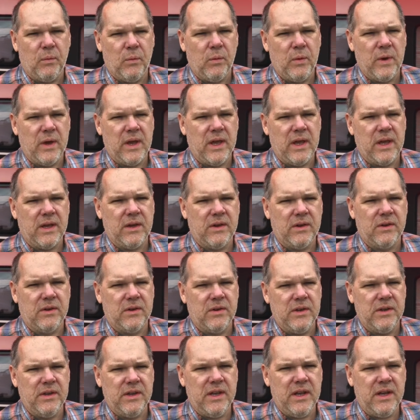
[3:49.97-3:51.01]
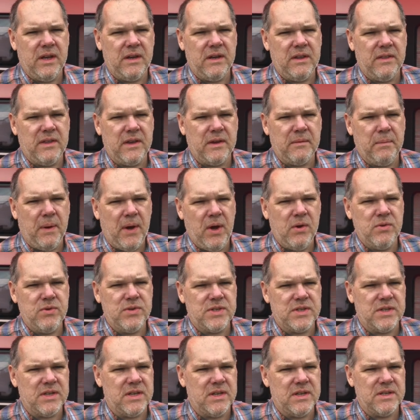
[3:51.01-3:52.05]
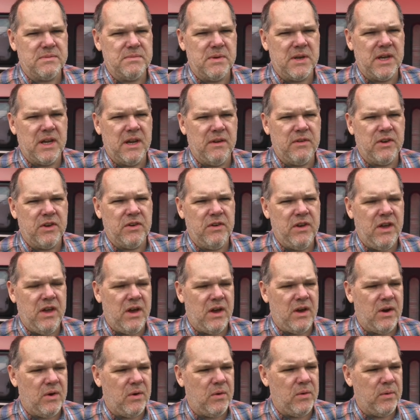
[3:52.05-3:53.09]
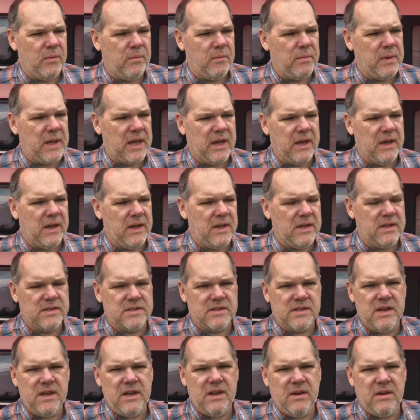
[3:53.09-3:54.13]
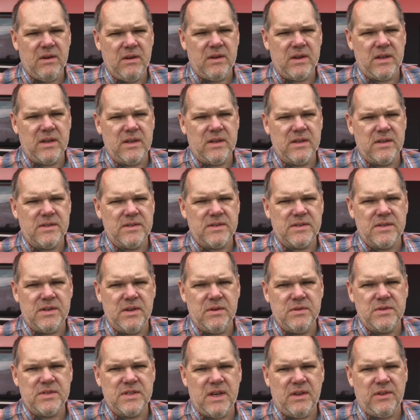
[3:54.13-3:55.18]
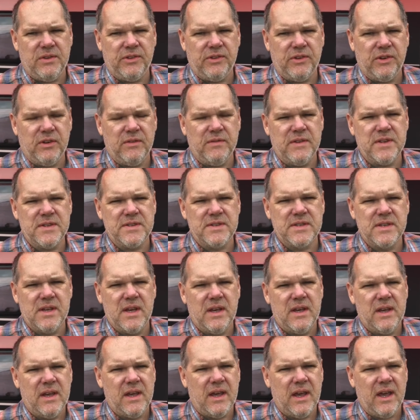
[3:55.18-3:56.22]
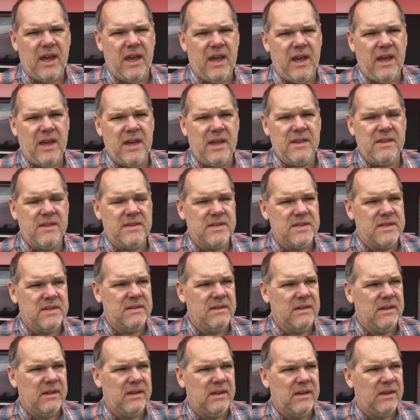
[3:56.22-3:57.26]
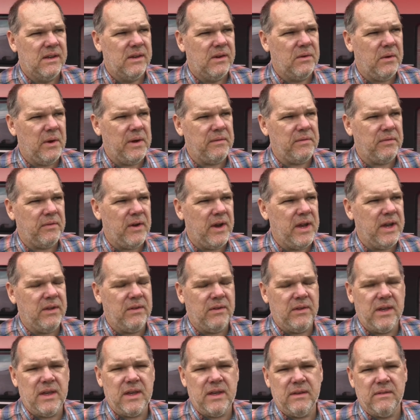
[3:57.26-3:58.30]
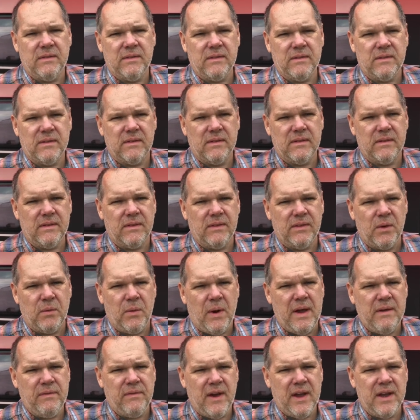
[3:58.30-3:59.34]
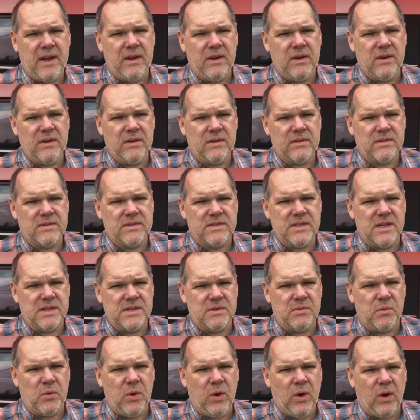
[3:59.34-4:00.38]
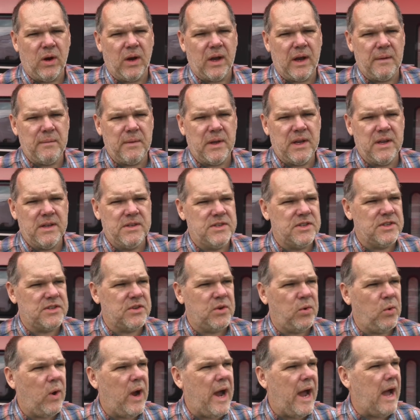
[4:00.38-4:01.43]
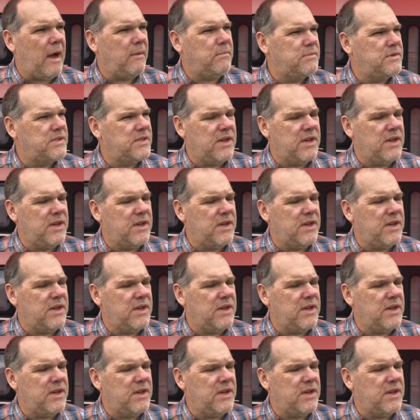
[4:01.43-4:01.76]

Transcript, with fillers: We couldn't get anything posted, as many of you know, because there is no cell service, and quite frankly, the Wi-Fi here doesn't work. I mean, it's just crap.